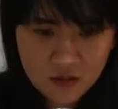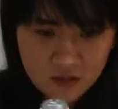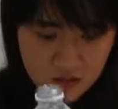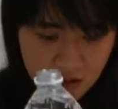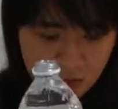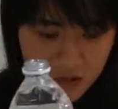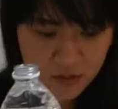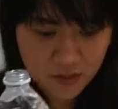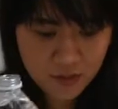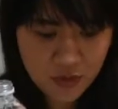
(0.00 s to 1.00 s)
I will
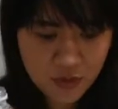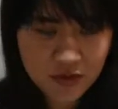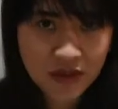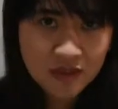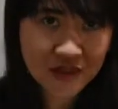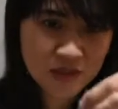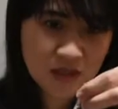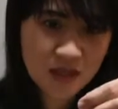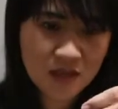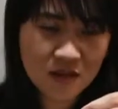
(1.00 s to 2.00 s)
pour this
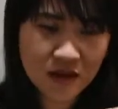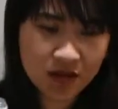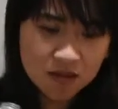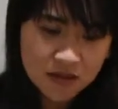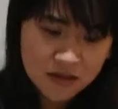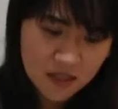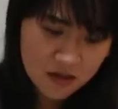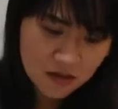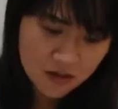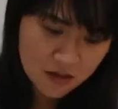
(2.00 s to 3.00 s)
in the
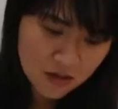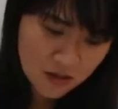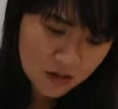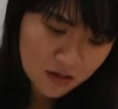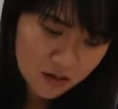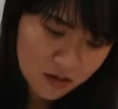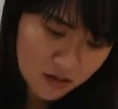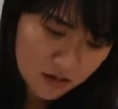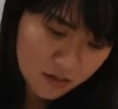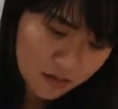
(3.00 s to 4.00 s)
second
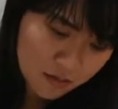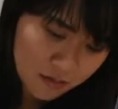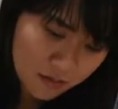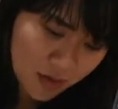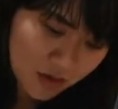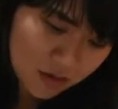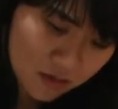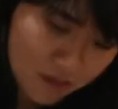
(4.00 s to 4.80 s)
bottle,